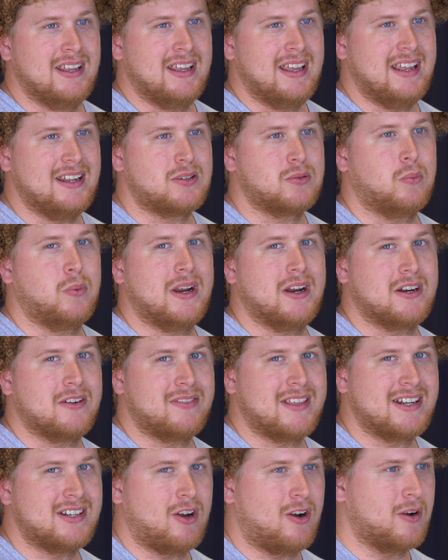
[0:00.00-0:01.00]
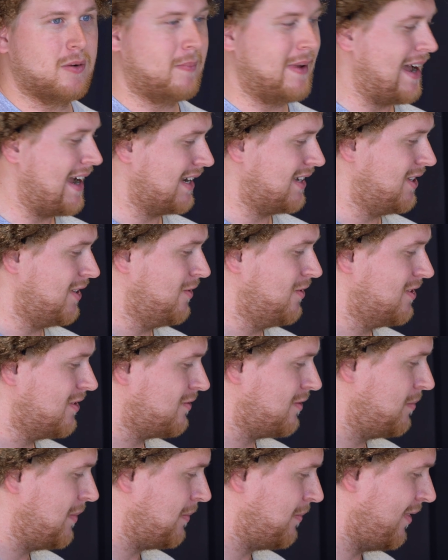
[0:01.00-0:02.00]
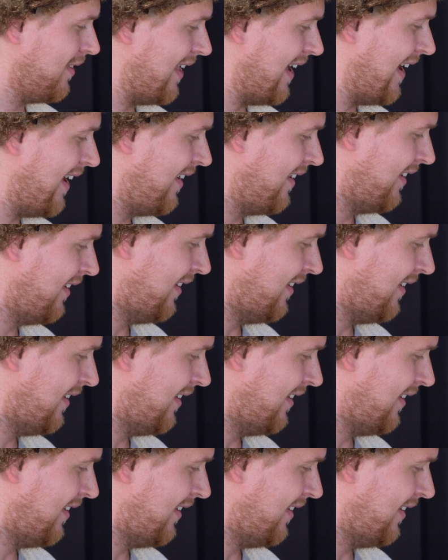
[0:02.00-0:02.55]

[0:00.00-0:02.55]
it's weird if they talk back to you. Just remember that.